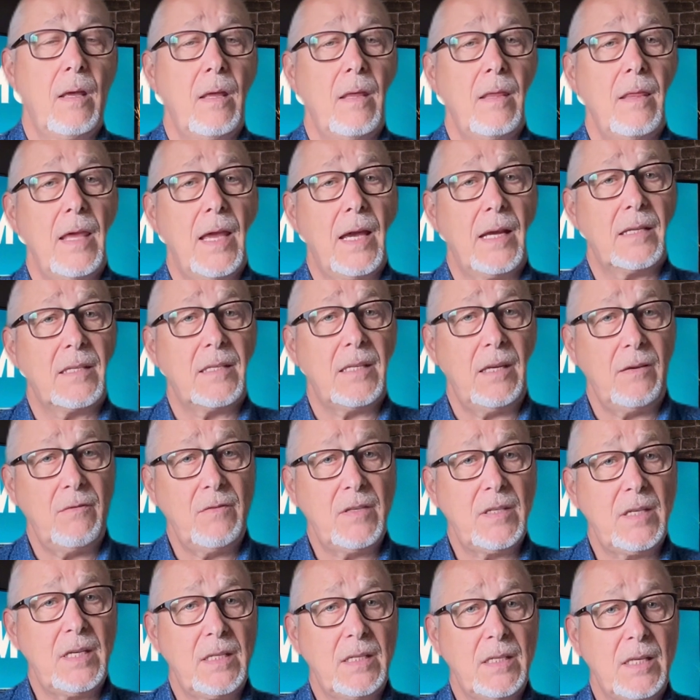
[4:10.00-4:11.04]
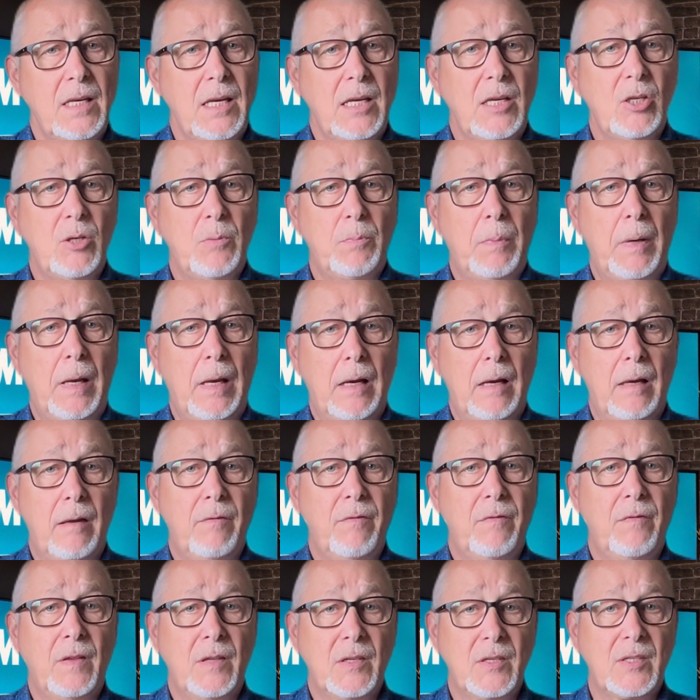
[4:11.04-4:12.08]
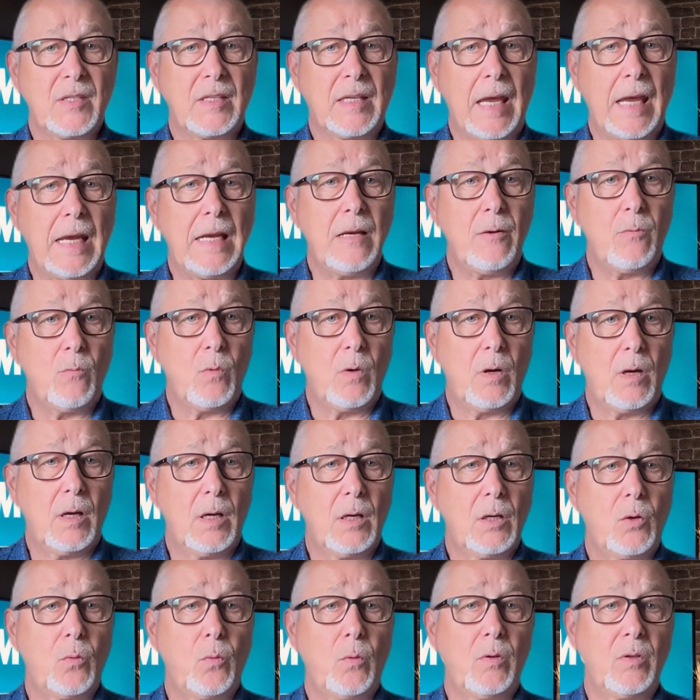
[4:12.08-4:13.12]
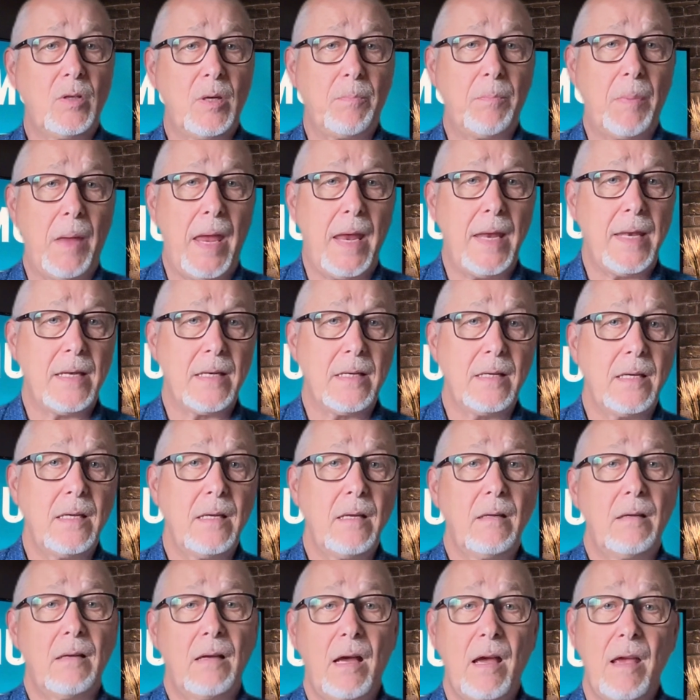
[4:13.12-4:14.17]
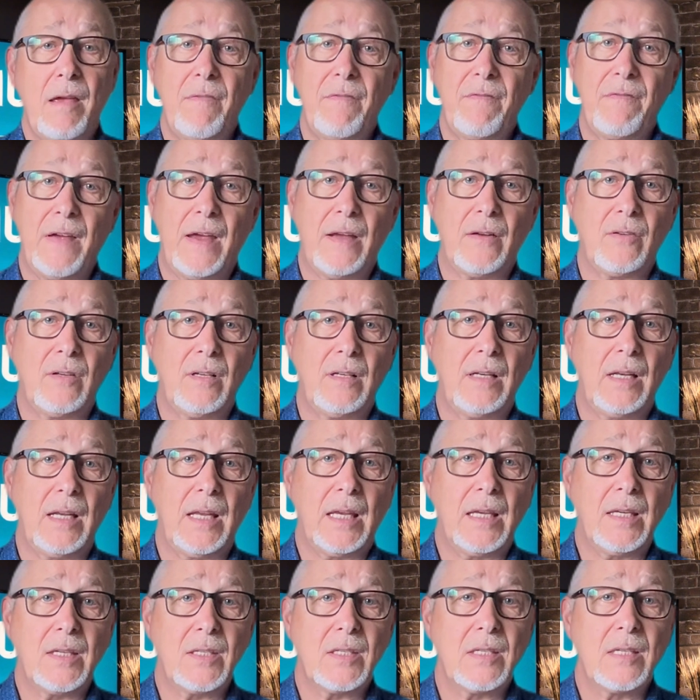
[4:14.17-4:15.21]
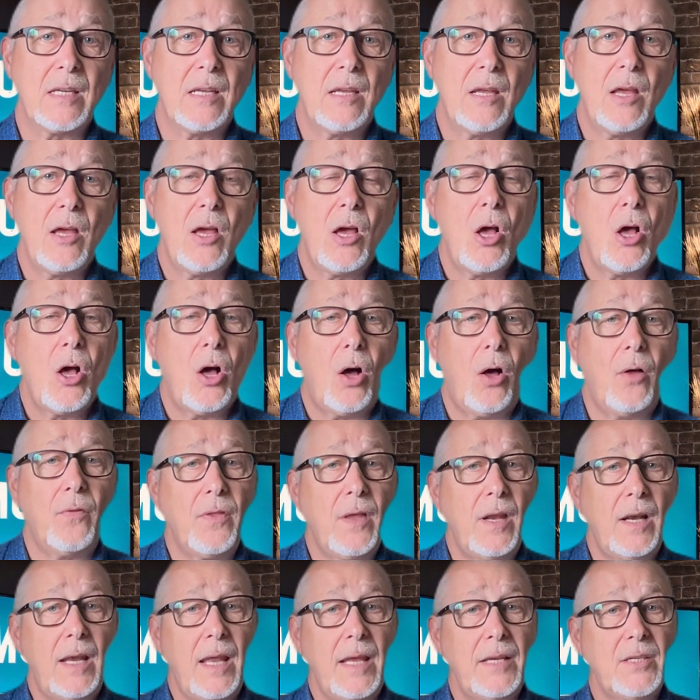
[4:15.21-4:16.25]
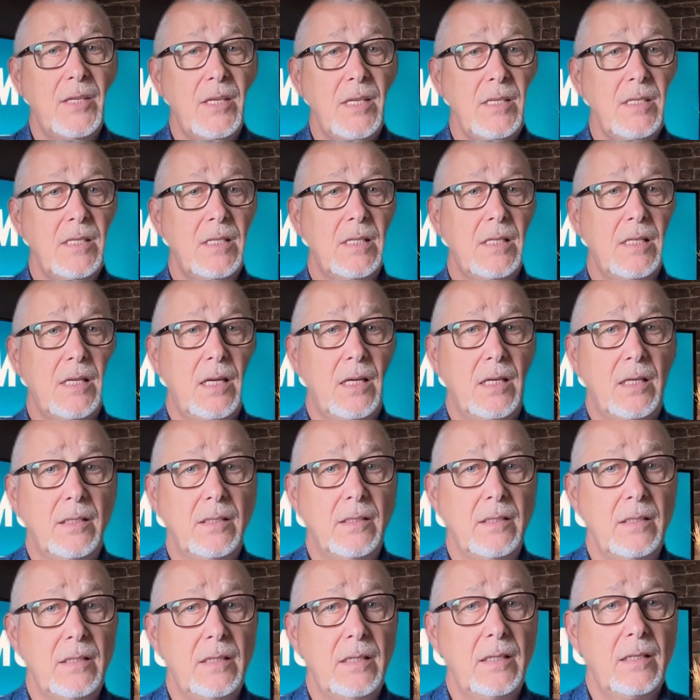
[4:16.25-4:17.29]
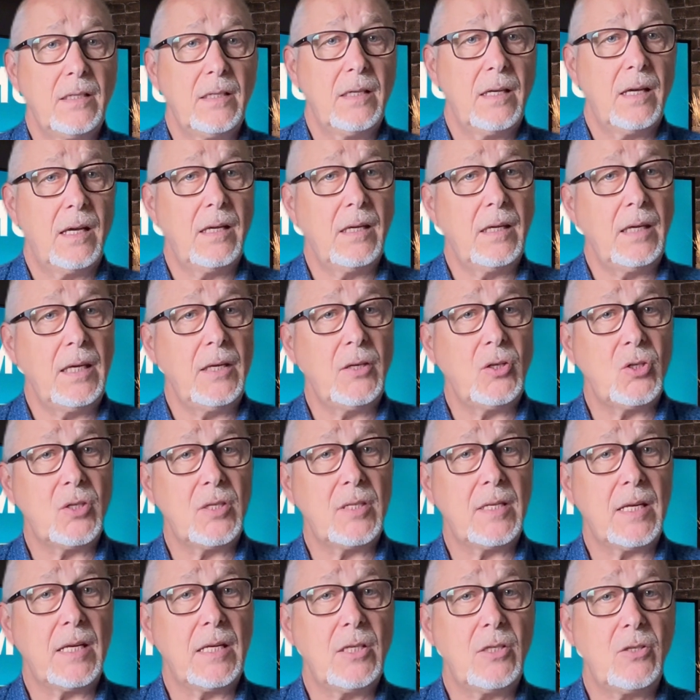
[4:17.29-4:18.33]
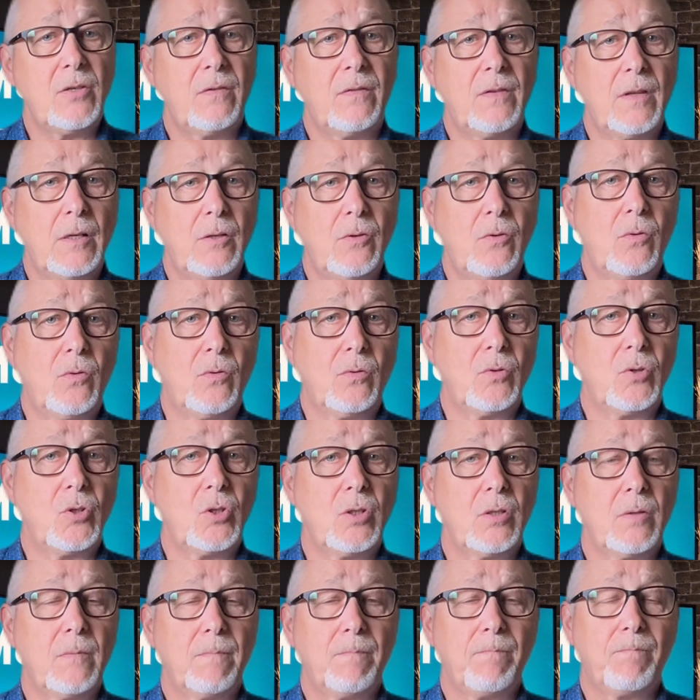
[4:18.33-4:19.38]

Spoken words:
The activities in each pillar for the scaling work will depend, I have found at least, on the lessons learned at each stage of the launch.